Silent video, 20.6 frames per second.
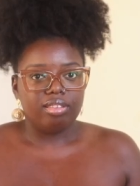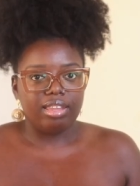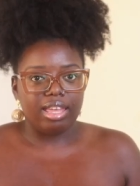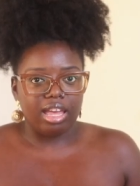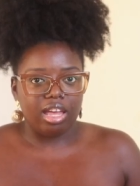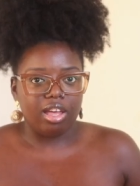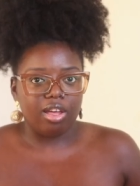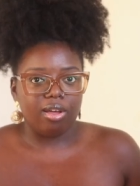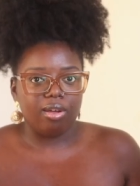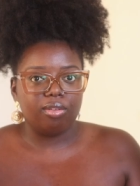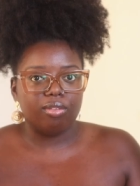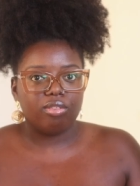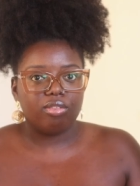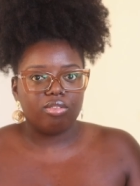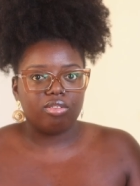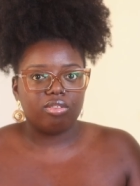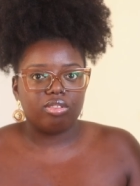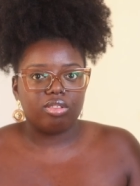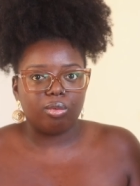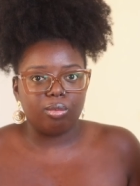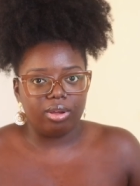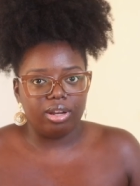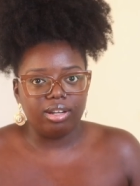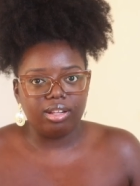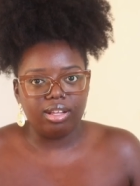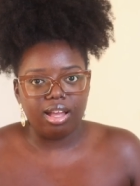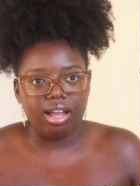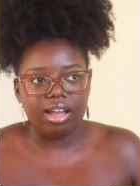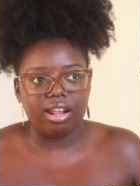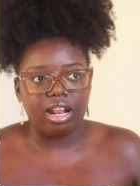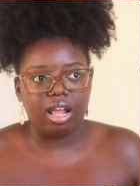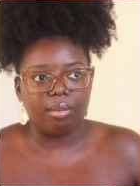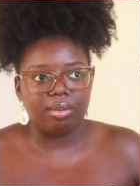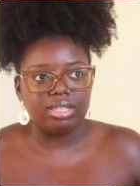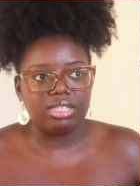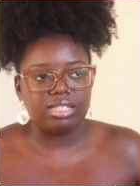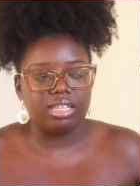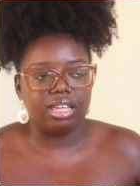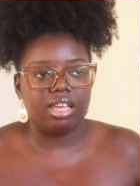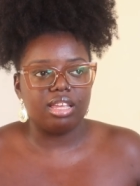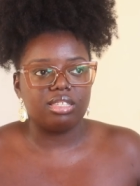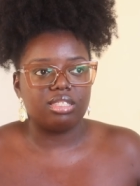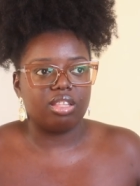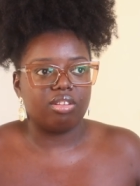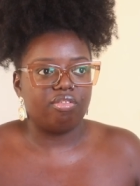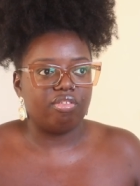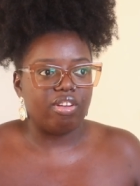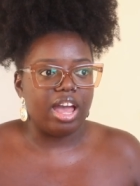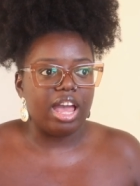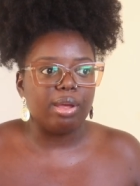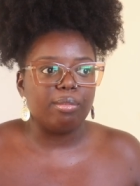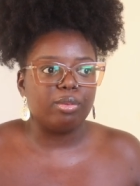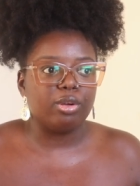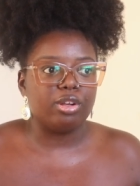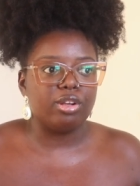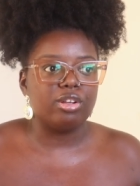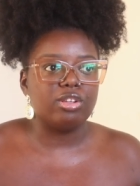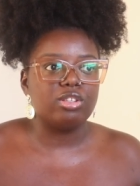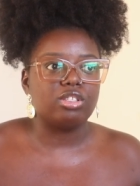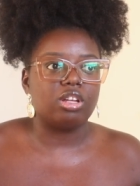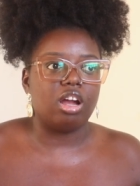Now, the one con I would say is the fibers